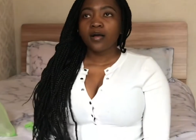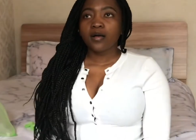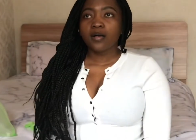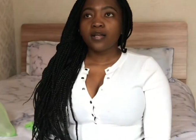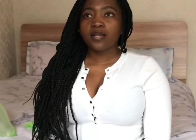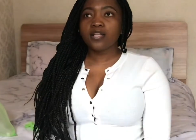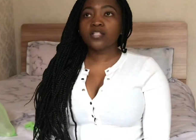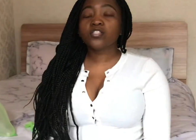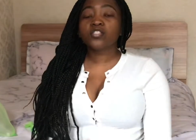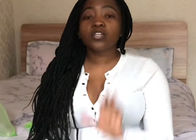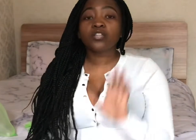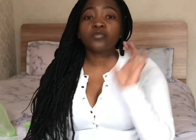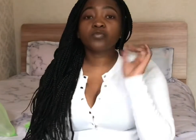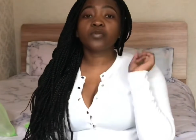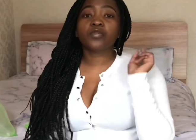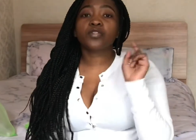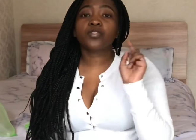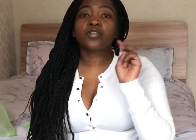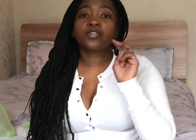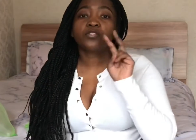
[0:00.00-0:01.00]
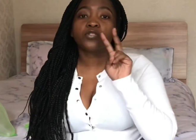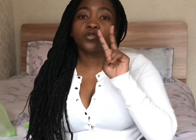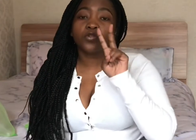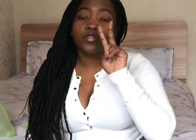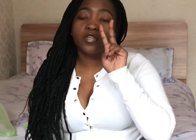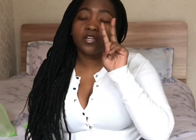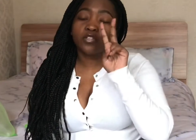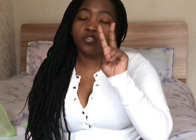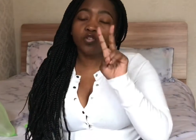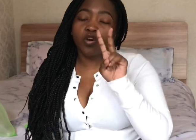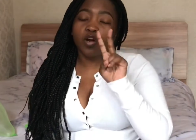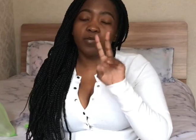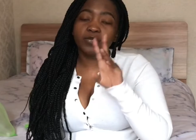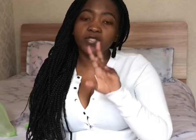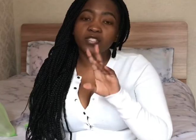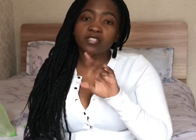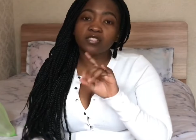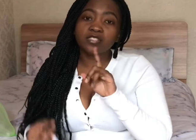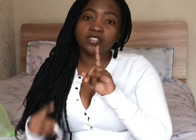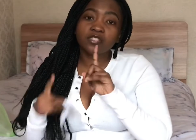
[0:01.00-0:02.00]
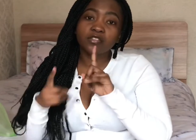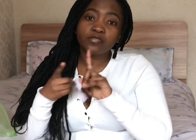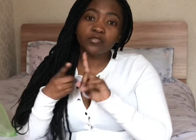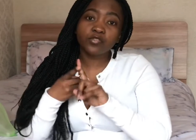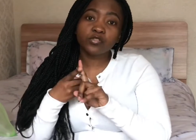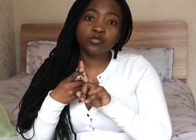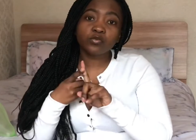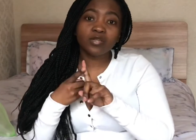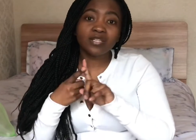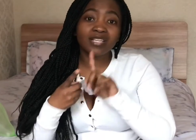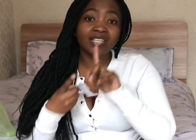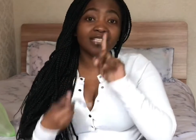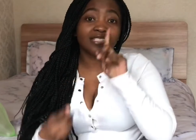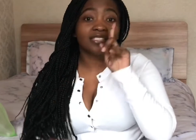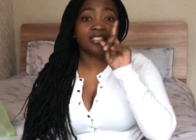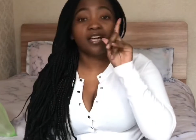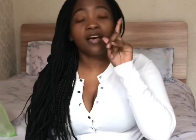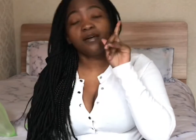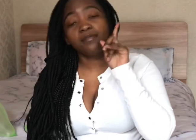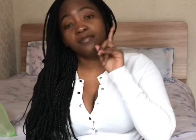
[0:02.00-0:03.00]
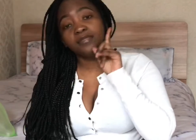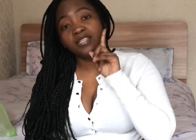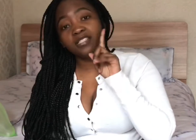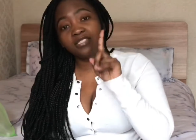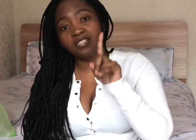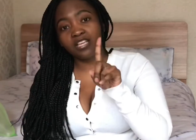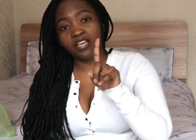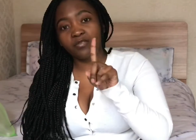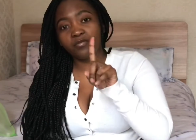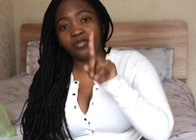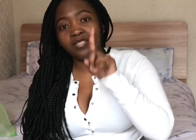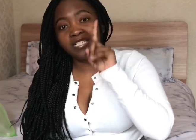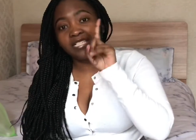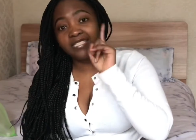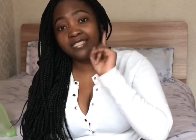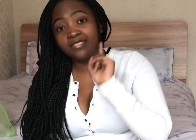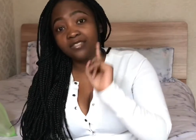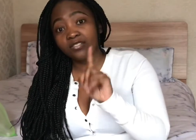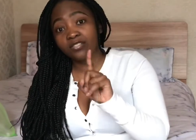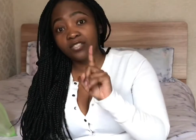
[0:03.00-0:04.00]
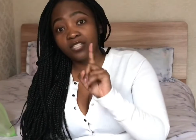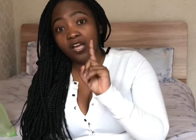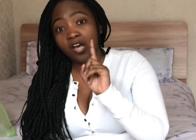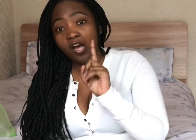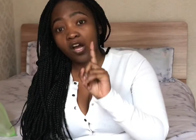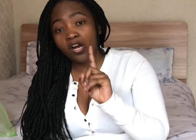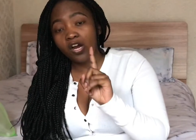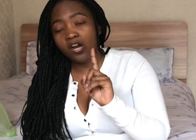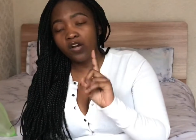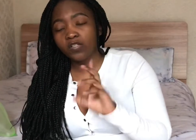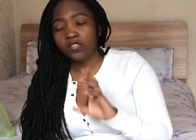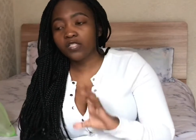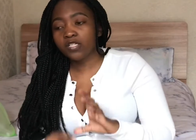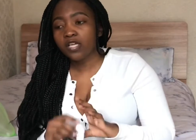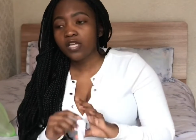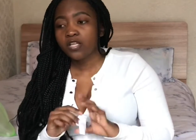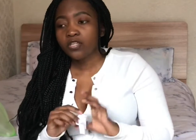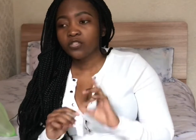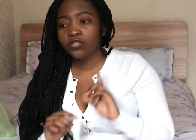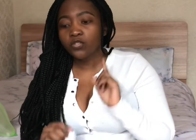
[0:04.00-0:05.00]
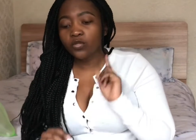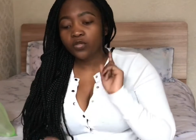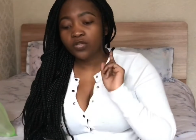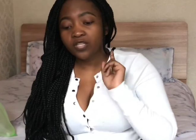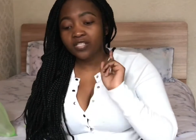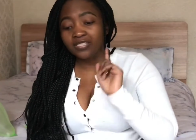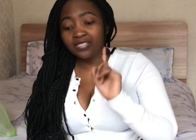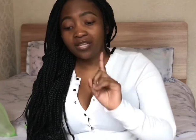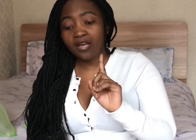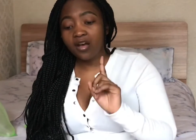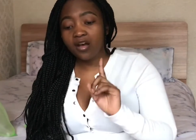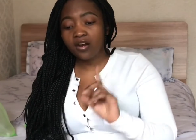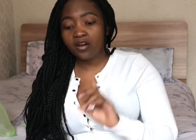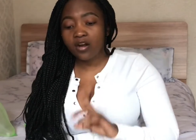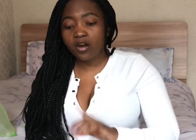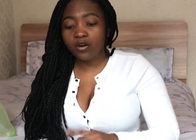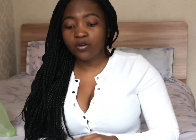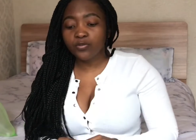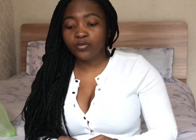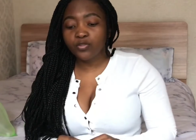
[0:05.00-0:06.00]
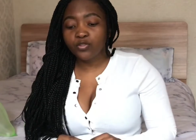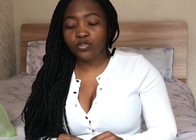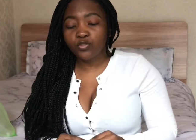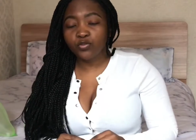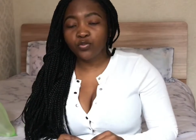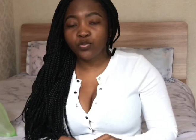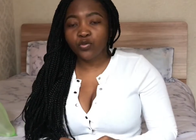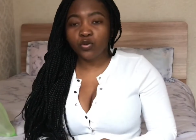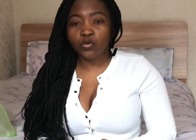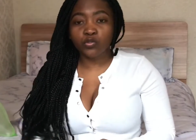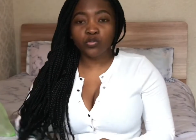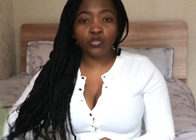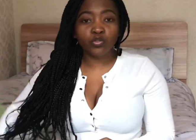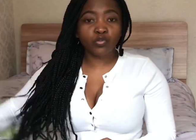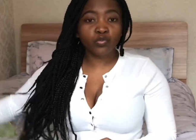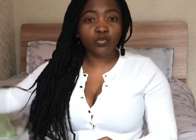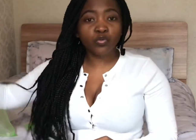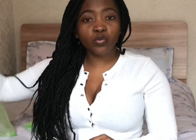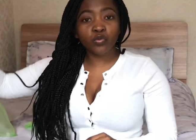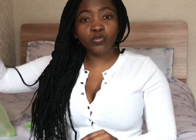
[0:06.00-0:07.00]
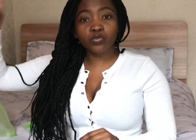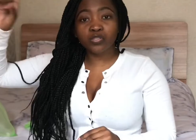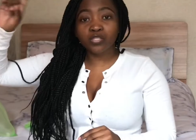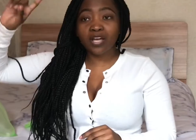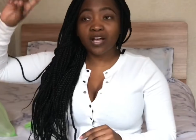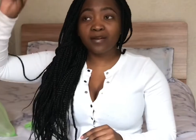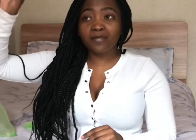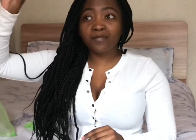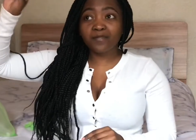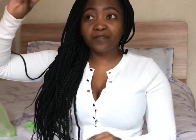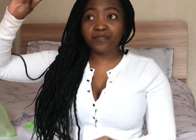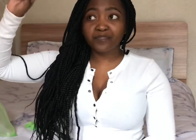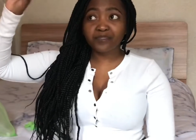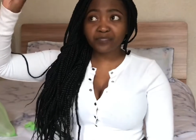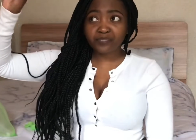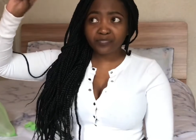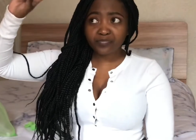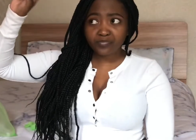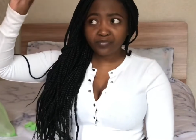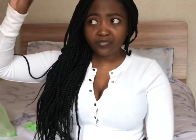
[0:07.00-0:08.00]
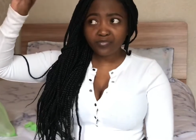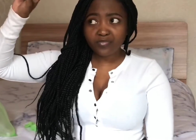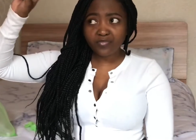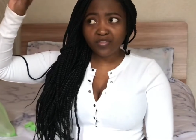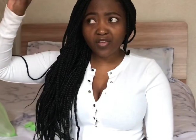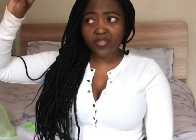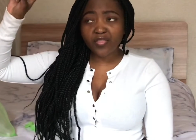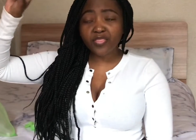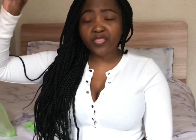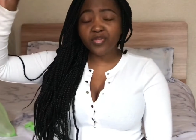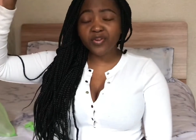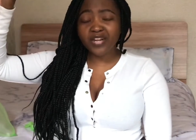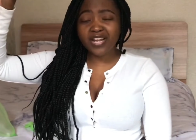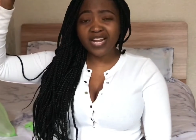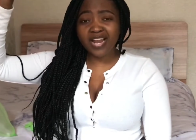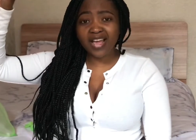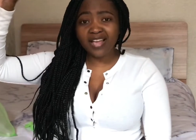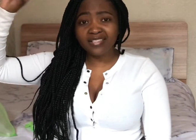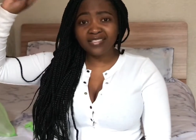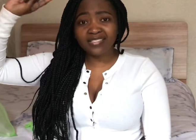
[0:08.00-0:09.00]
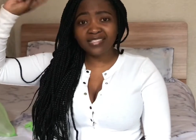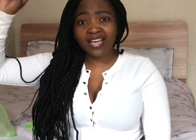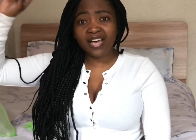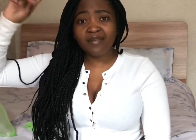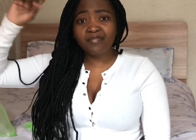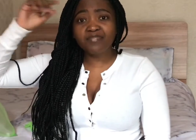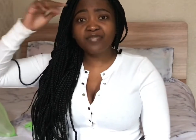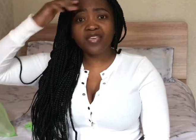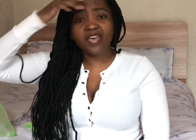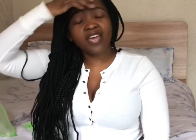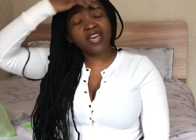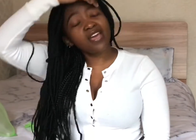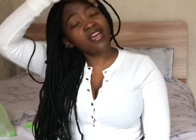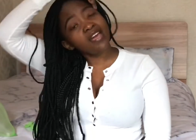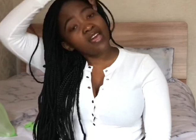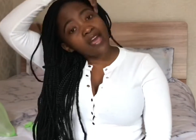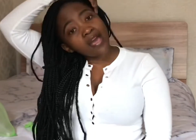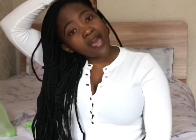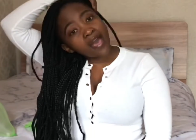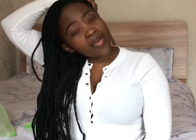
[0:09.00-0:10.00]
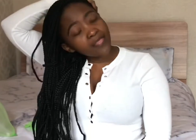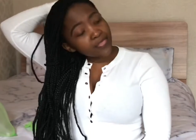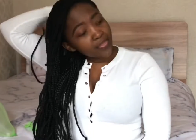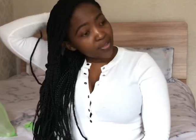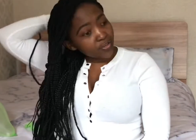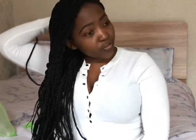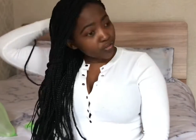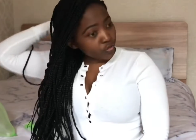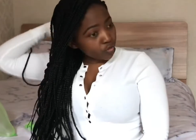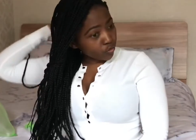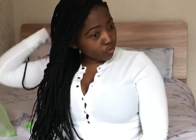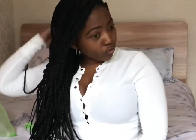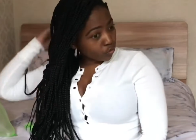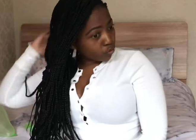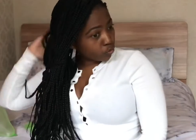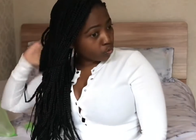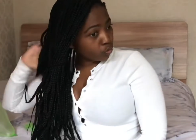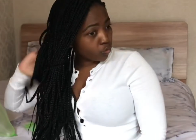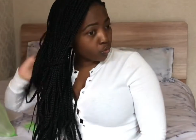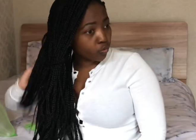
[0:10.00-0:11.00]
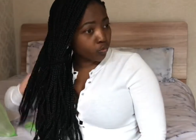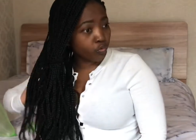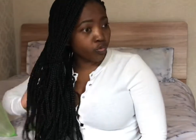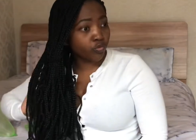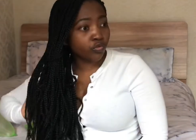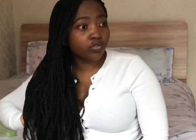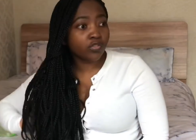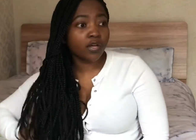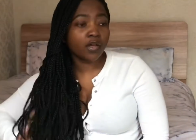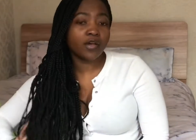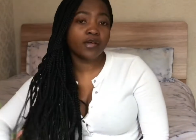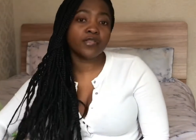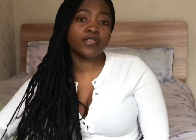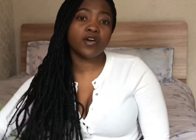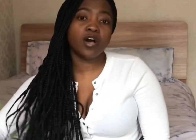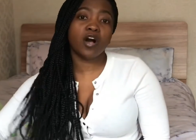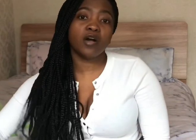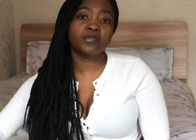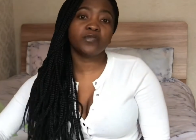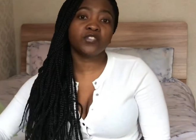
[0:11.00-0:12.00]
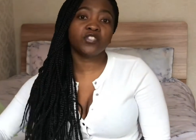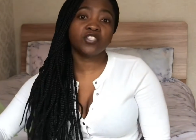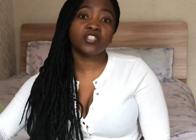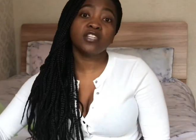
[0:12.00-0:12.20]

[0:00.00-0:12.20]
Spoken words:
let's start with, so there are 2 options. The first one is Easy Equities ZAR account. So the ZAR account, you go to those 3 lines up there, and then you choose the option